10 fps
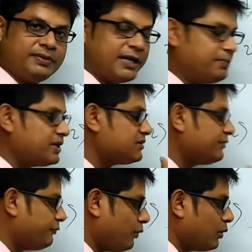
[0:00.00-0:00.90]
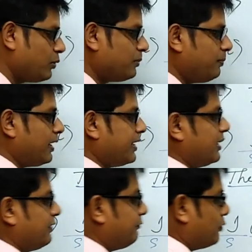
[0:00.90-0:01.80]
that must be followed by
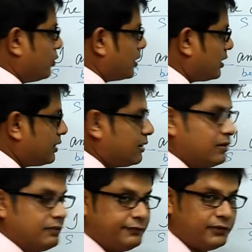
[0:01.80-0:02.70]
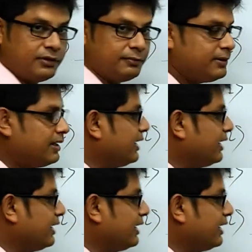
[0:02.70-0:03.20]
a plural verb.